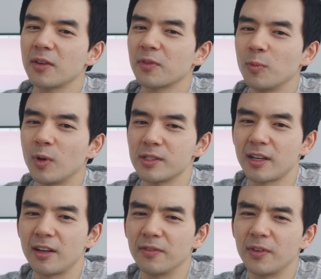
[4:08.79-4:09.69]
out from one
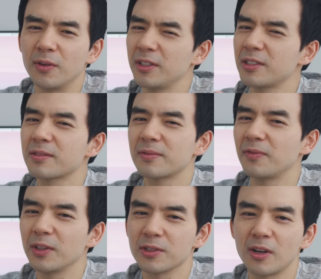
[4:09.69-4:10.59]
side of the phone. It just
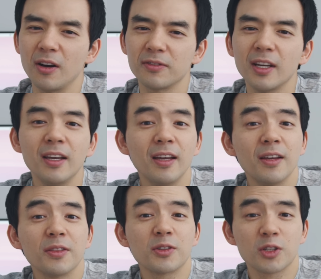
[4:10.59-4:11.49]
feels off.
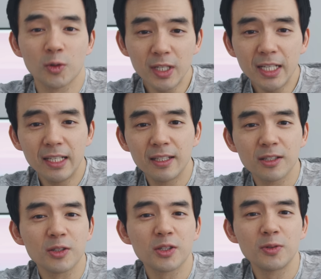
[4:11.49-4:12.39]
The screen is
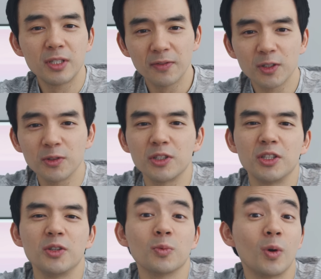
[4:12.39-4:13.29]
also difficult to use